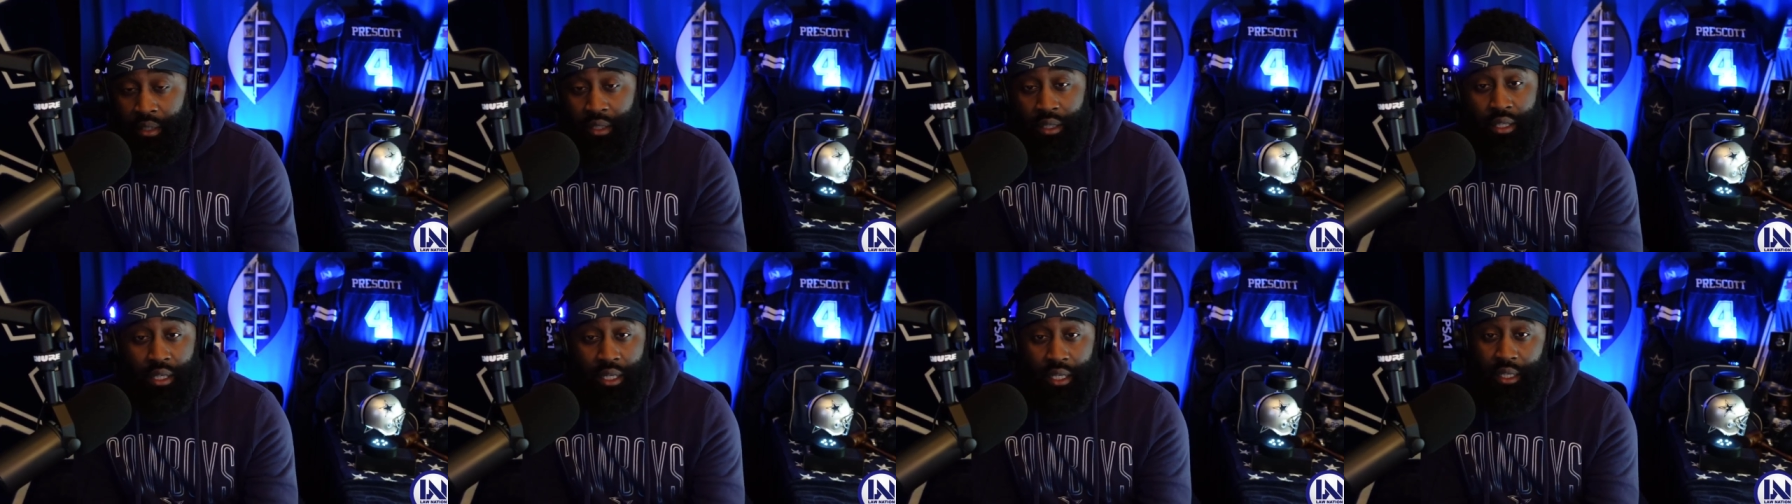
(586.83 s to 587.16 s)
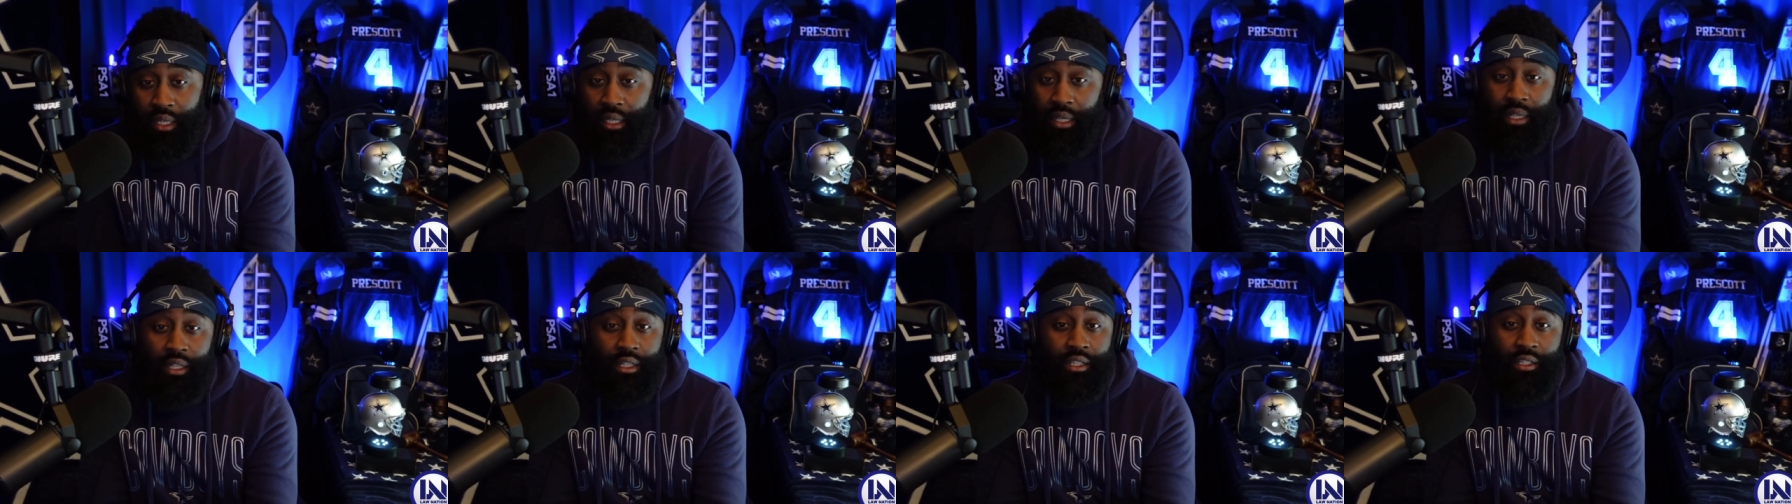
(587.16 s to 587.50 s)
he
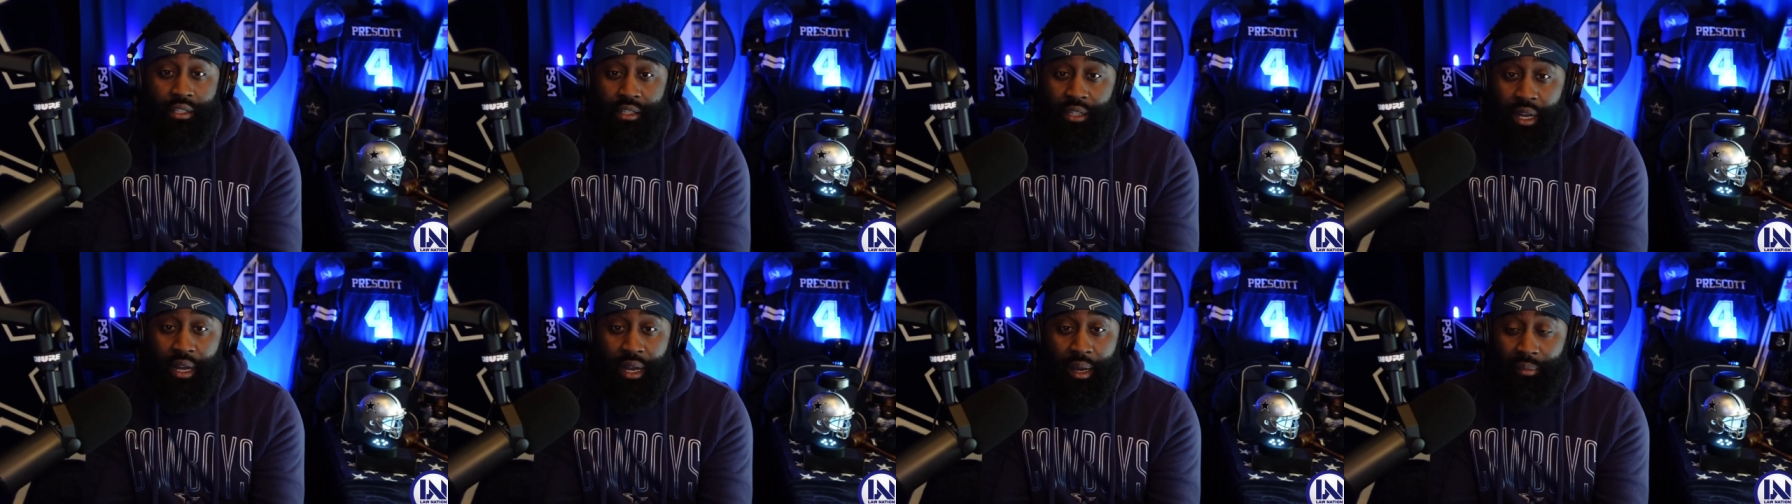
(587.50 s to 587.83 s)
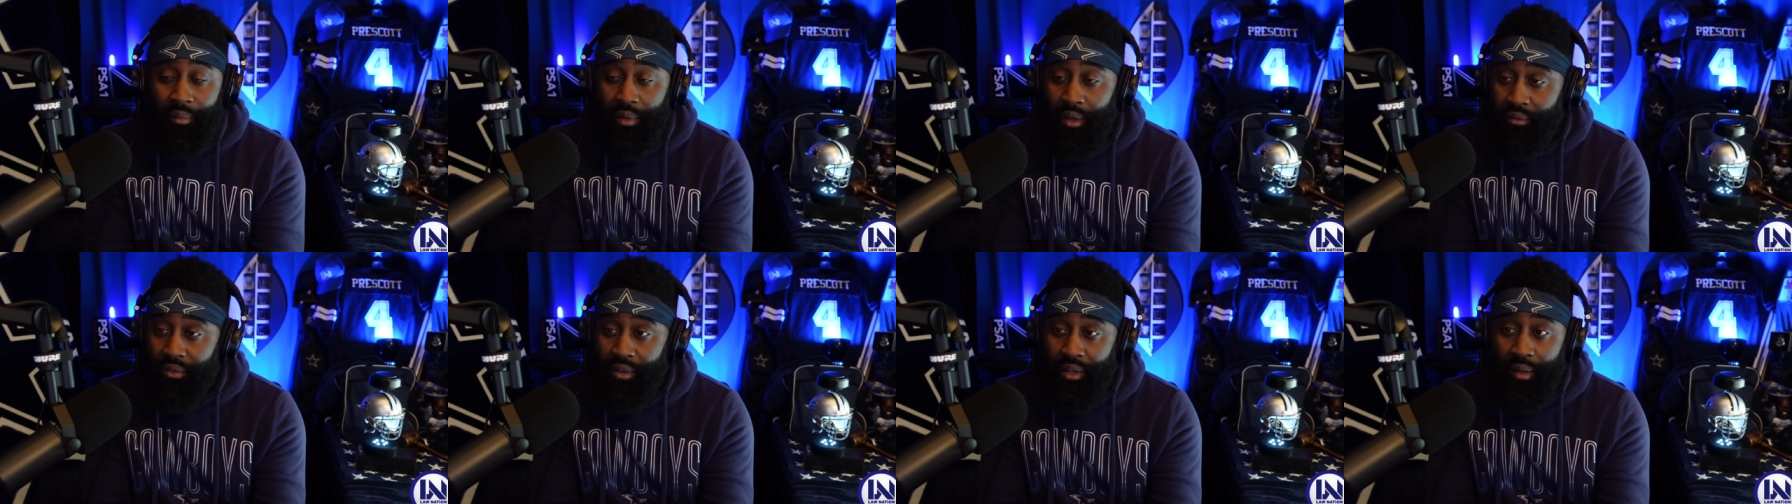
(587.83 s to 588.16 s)
did his job.
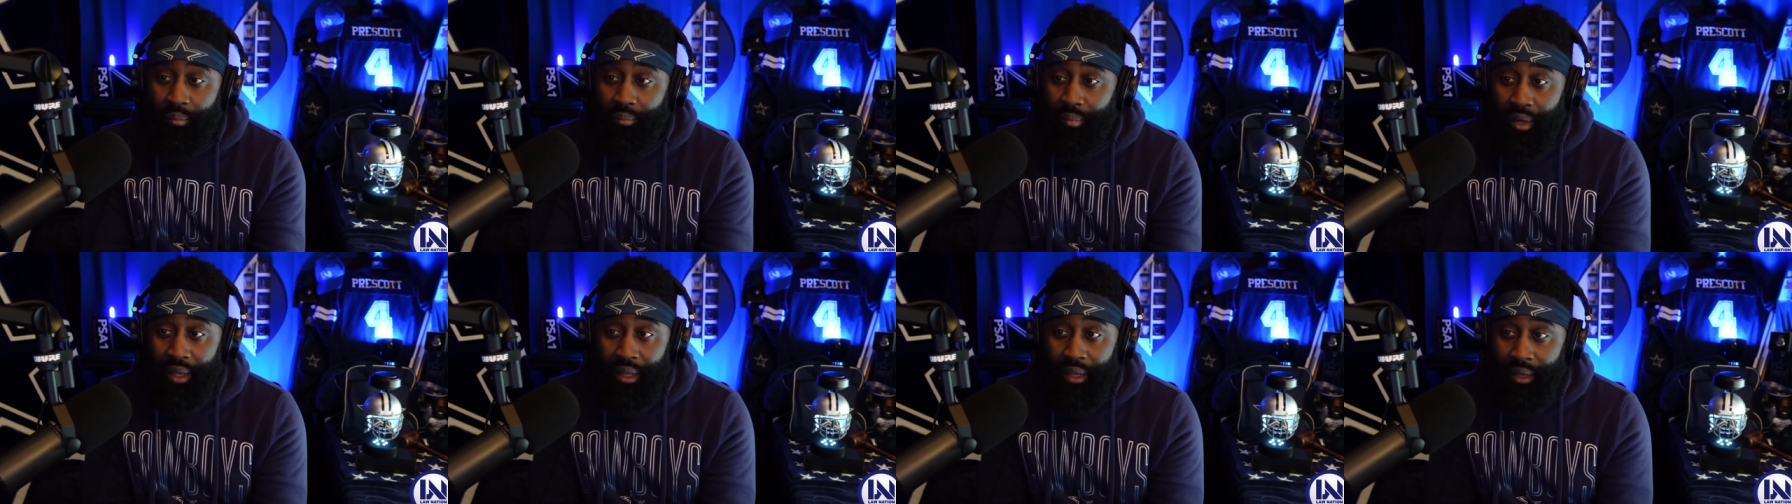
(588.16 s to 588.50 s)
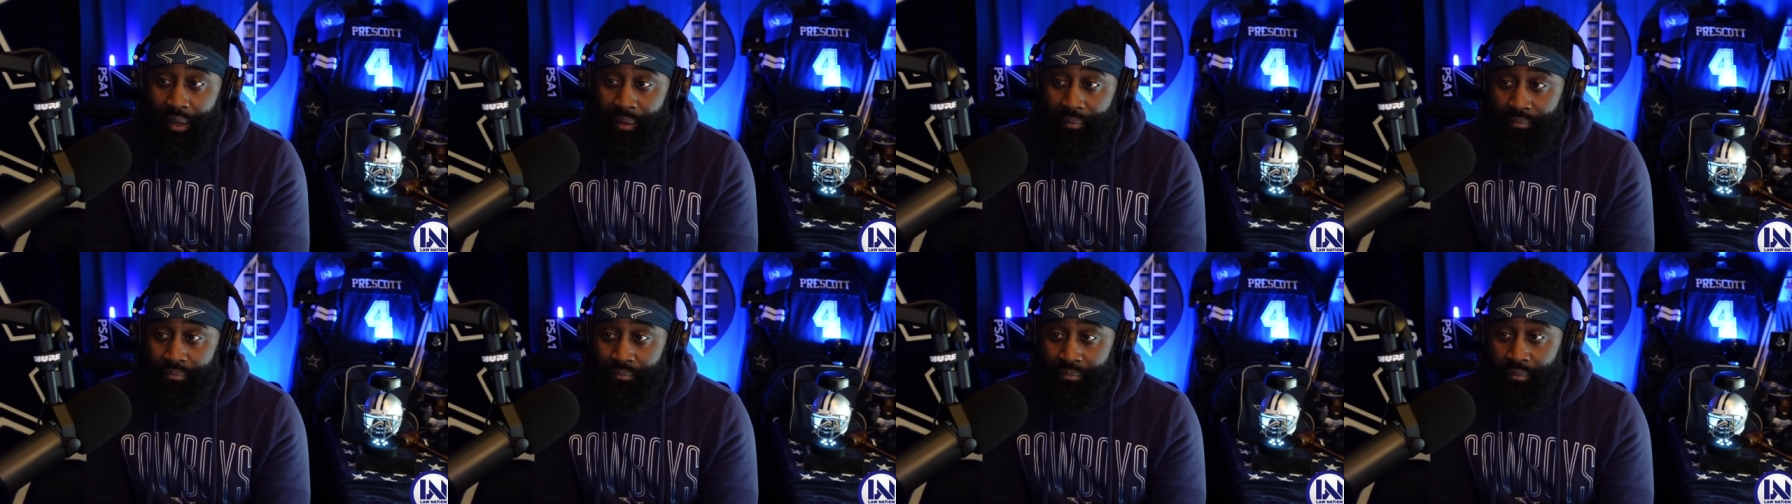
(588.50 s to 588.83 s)
Never complained.